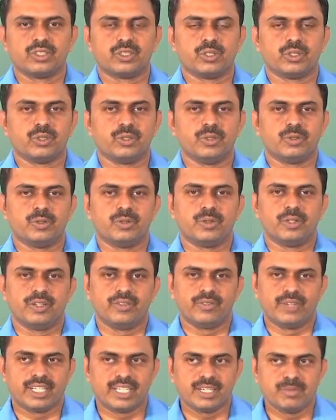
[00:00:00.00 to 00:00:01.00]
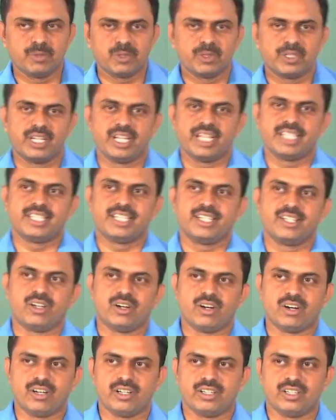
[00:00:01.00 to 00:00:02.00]
So, welcome to the lesson
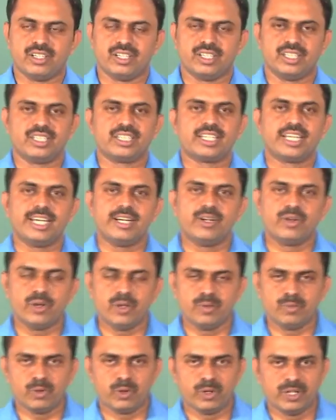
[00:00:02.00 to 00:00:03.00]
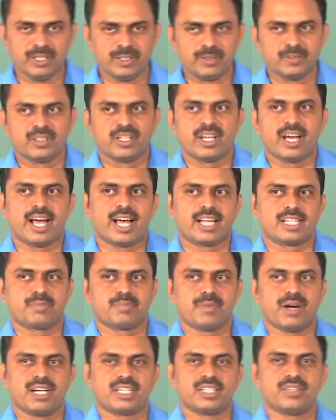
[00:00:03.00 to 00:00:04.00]
on keyhole mode as
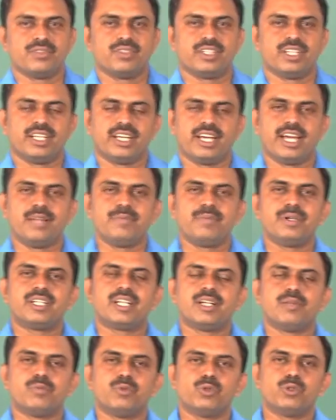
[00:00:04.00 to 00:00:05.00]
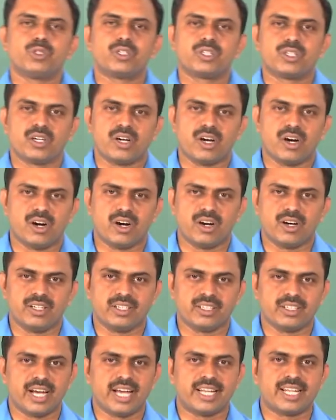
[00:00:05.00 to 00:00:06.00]
part of the NPTEL MOOC
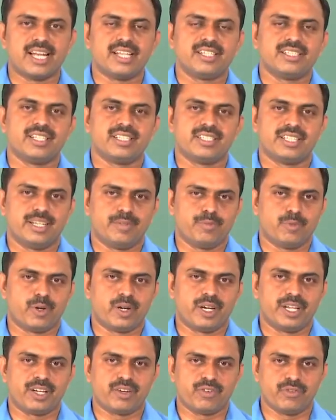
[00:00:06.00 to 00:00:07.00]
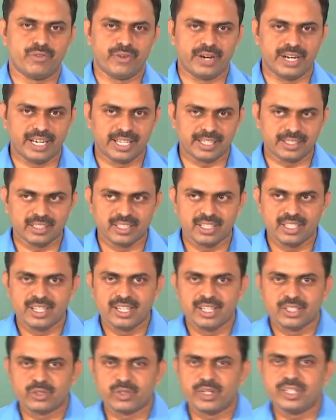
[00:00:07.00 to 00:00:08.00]
on analysis and modeling of welding.
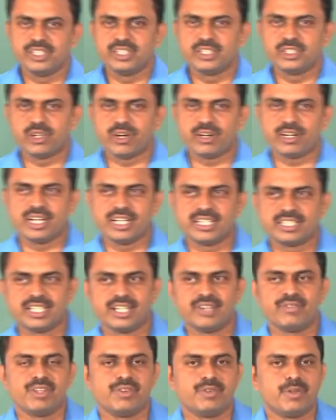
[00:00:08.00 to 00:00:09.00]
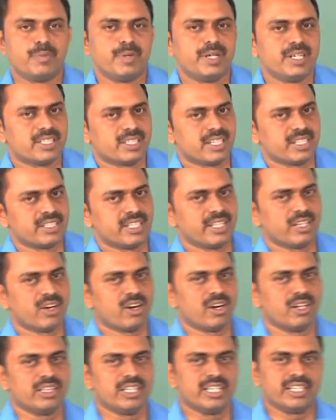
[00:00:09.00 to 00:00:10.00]
So, in this short lesson we will be discussing
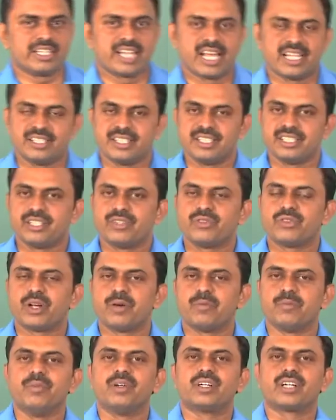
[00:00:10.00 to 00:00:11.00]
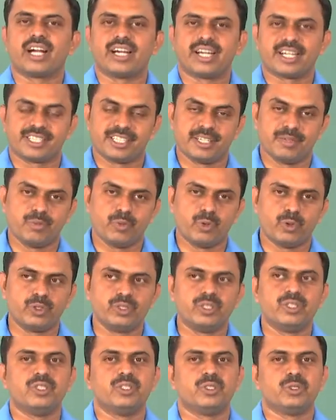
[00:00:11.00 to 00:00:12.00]
on the transition from conduction
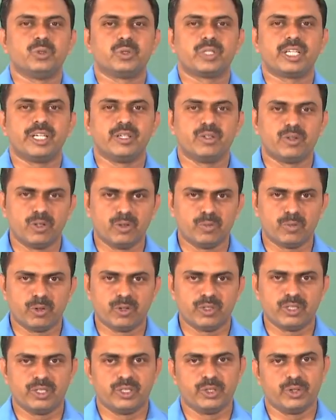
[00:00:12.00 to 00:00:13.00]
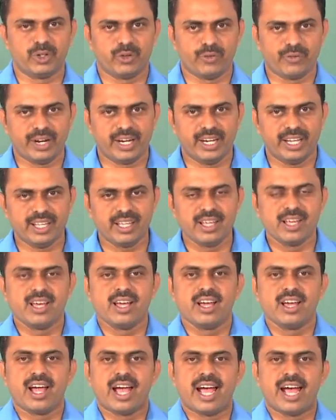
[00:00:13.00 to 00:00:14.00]
mode to keyhole mode during welding
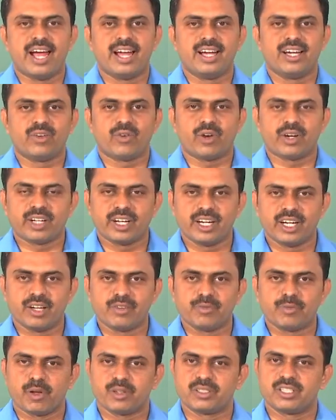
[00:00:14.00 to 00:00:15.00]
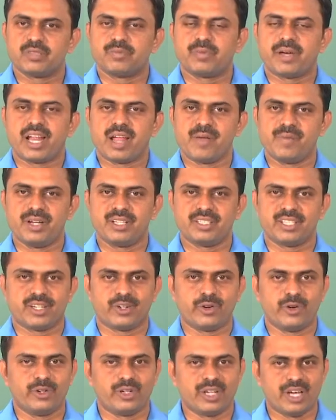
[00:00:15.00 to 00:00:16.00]
and what kind of process parameters
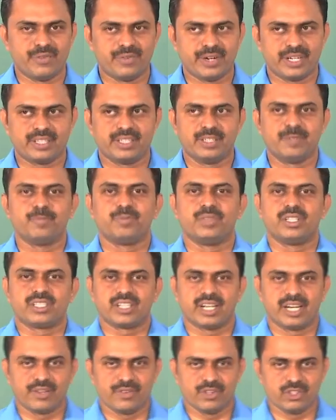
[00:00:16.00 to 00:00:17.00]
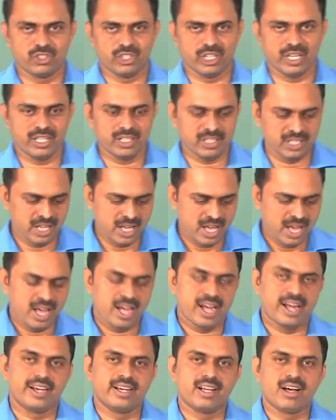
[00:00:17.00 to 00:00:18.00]
are going to affect this kind of a change
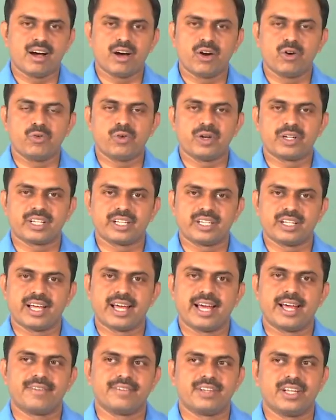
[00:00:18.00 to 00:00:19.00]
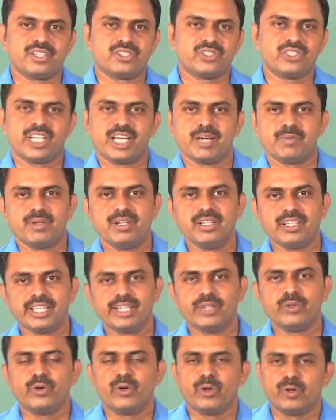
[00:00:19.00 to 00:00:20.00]
and how one can have a stable
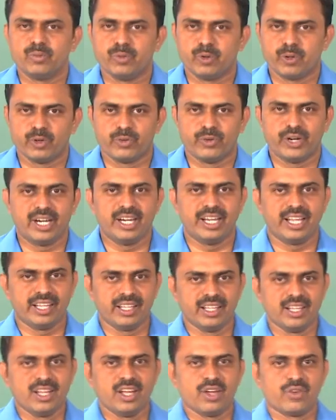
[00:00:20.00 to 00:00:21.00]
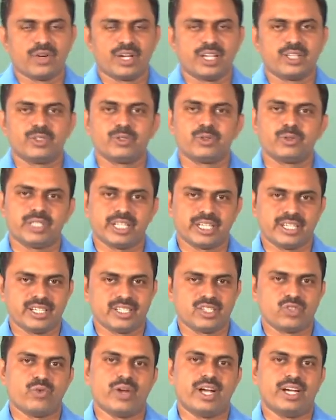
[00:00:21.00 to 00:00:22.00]
keyhole mode welding for a through
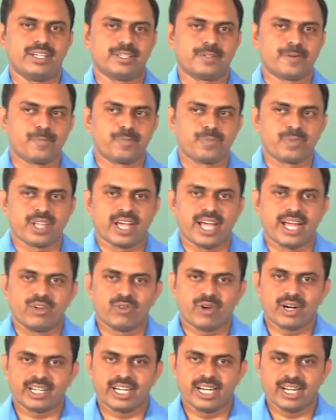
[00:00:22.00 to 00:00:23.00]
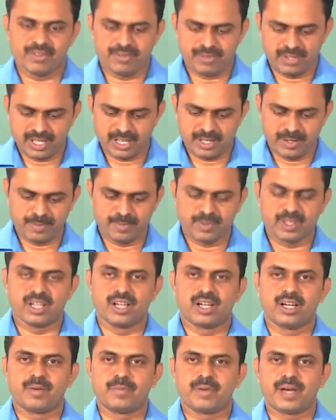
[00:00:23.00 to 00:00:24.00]
thickness weld. And what kind of a
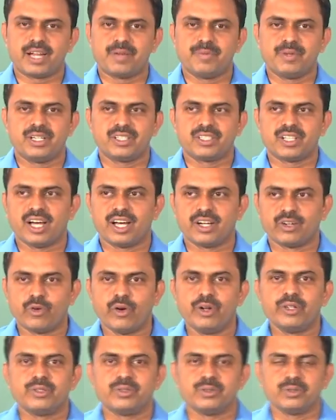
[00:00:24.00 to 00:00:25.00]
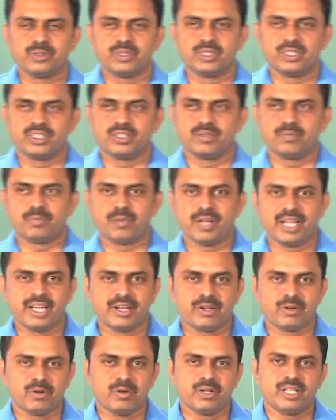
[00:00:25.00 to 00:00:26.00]
parameters are going to play
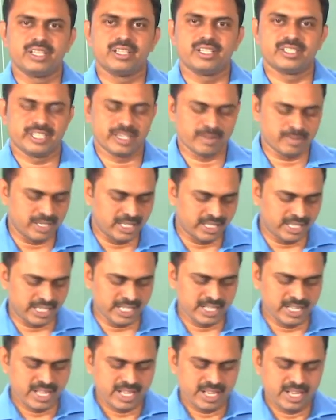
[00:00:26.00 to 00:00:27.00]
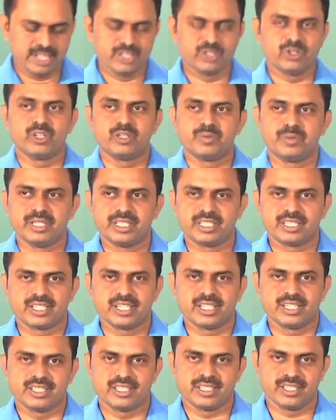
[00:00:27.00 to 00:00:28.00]
a role in the stability is going to be
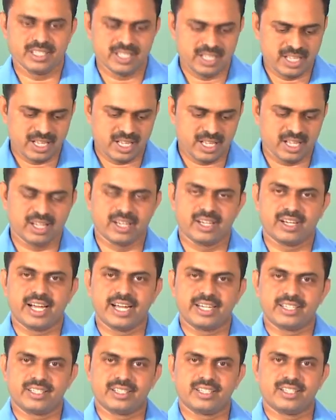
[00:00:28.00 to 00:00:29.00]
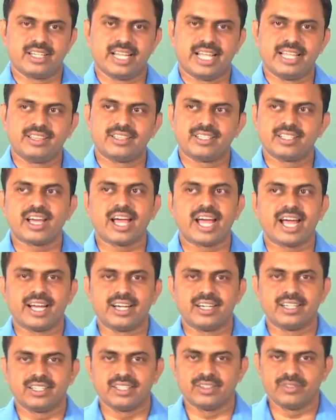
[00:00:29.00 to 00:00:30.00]
discussed at length,
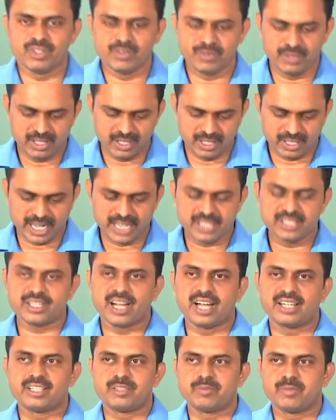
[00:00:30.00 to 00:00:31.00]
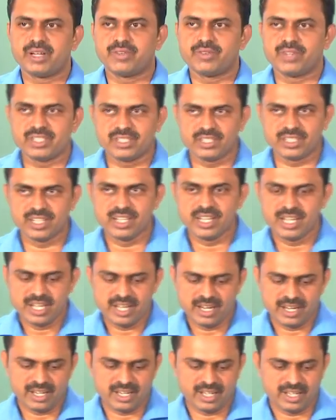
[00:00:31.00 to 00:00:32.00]
and we will get started by first
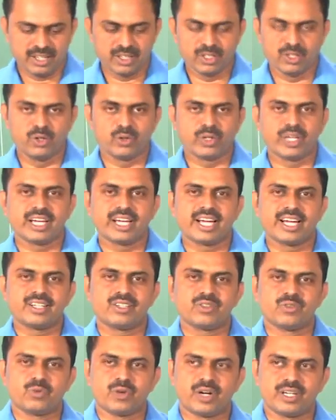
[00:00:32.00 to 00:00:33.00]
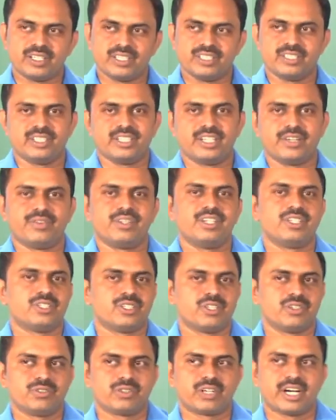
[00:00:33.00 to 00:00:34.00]
looking at what is the
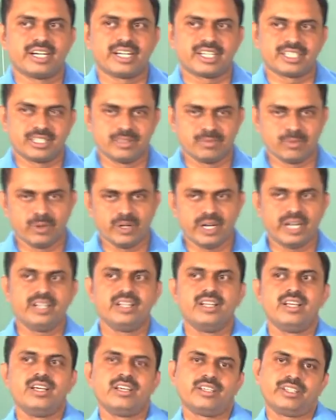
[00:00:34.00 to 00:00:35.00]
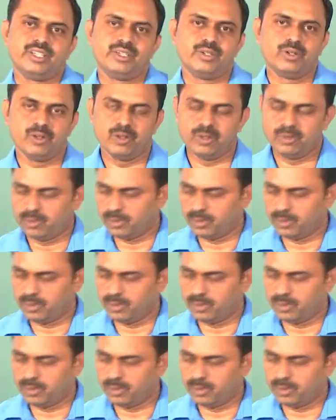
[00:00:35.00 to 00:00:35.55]
definition of conduction mode and keyhole